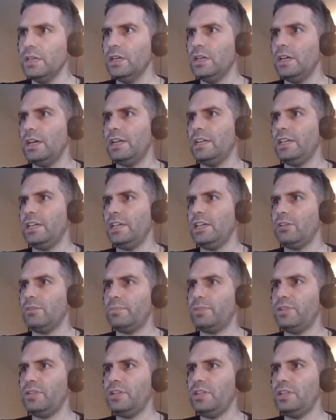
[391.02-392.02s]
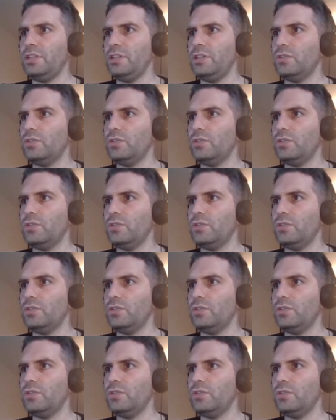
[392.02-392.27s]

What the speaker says: And now position